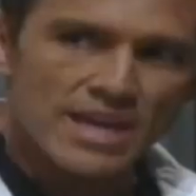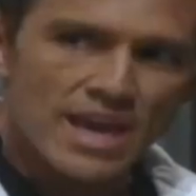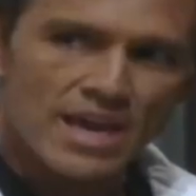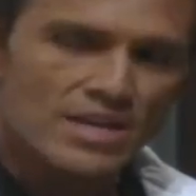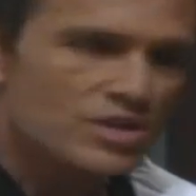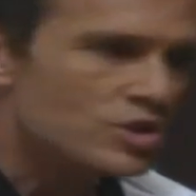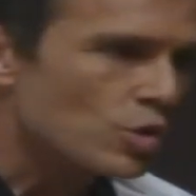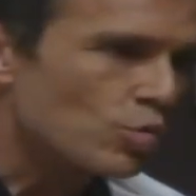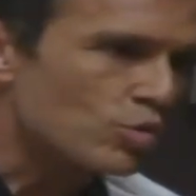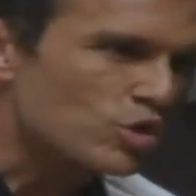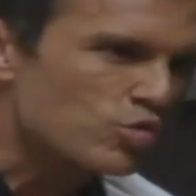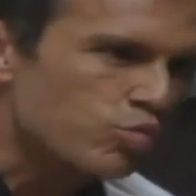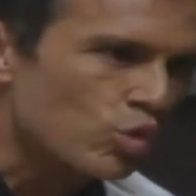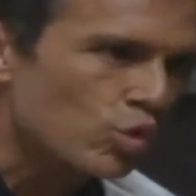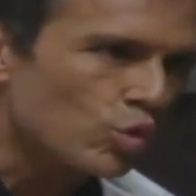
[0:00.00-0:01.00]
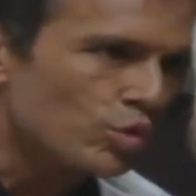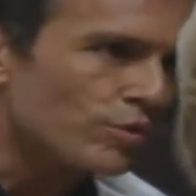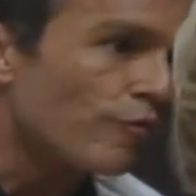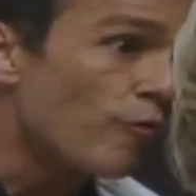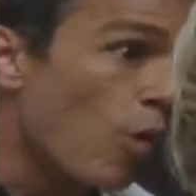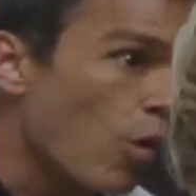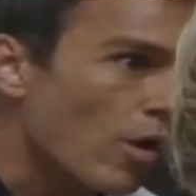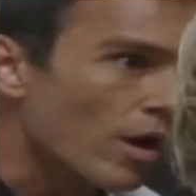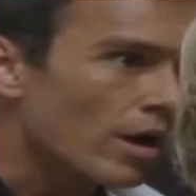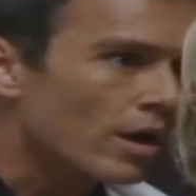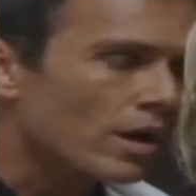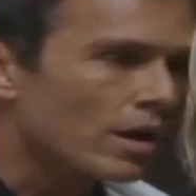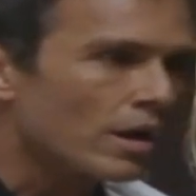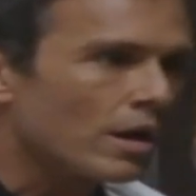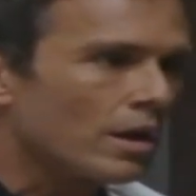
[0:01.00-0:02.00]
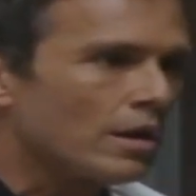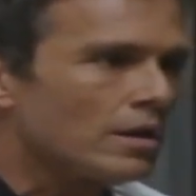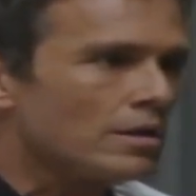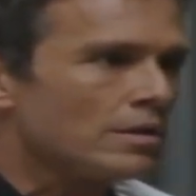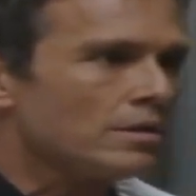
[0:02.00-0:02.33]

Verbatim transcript: the case was ruled. Forget through. about the ruling.